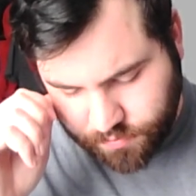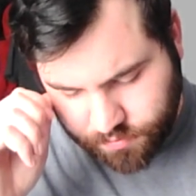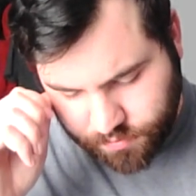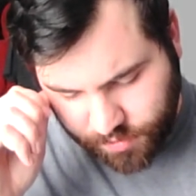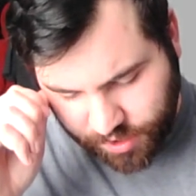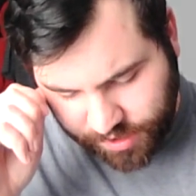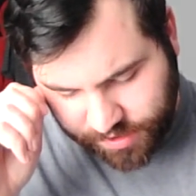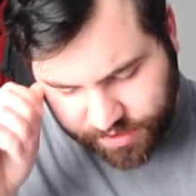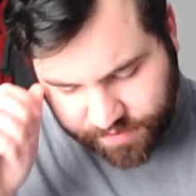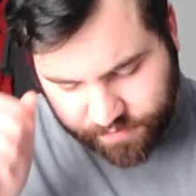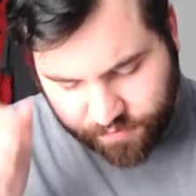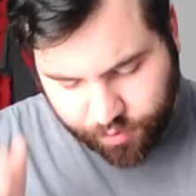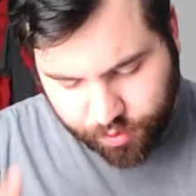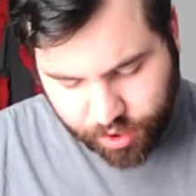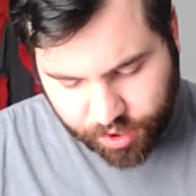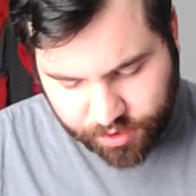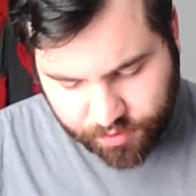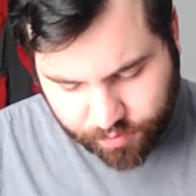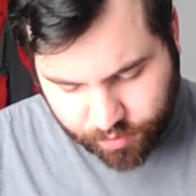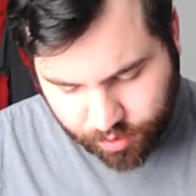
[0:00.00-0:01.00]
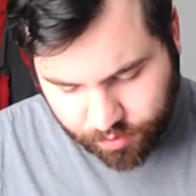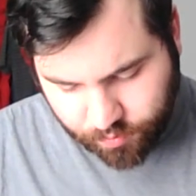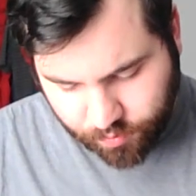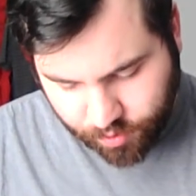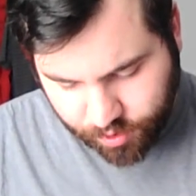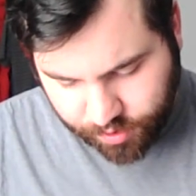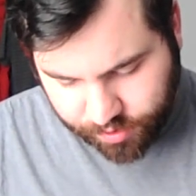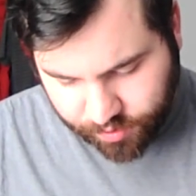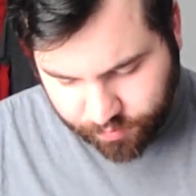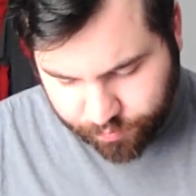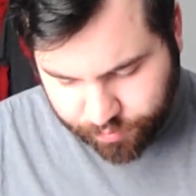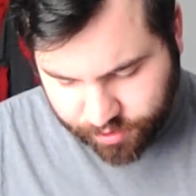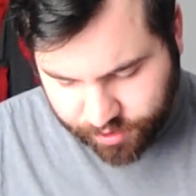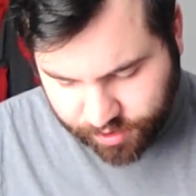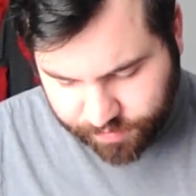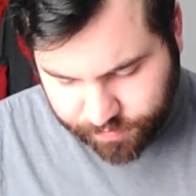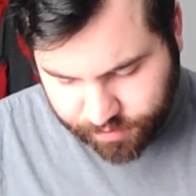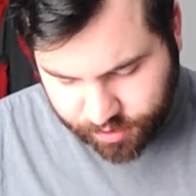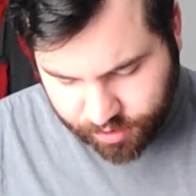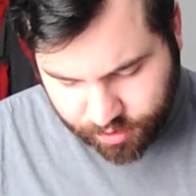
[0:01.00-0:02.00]
As of 2021, the
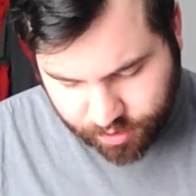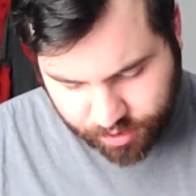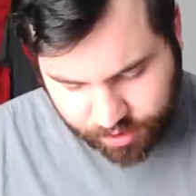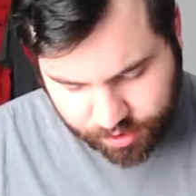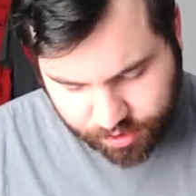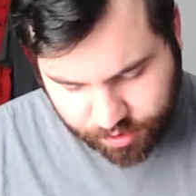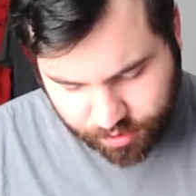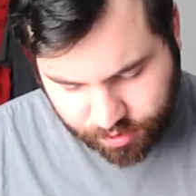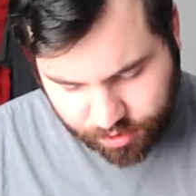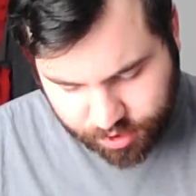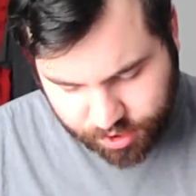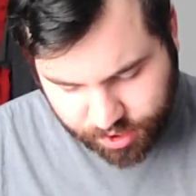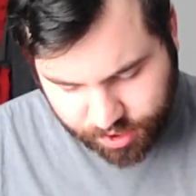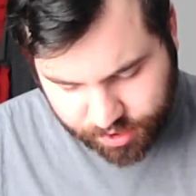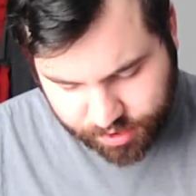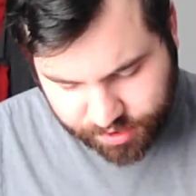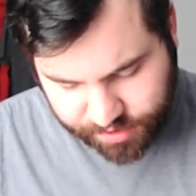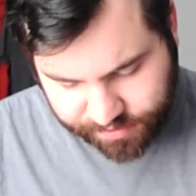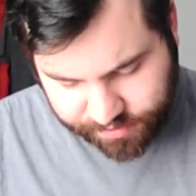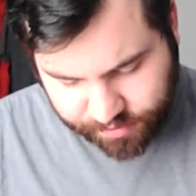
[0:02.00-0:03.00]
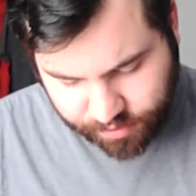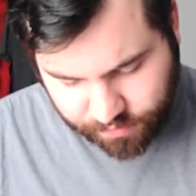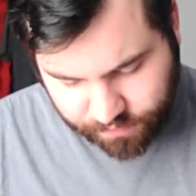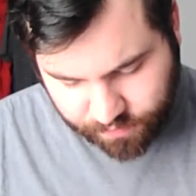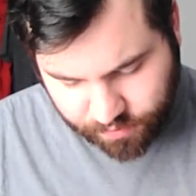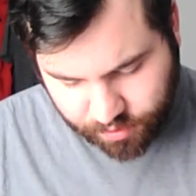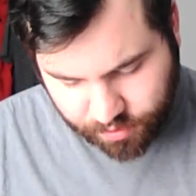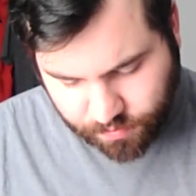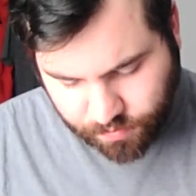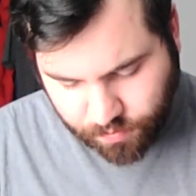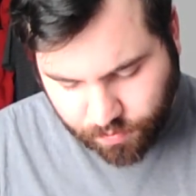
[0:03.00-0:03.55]
Presbyterian Church had just over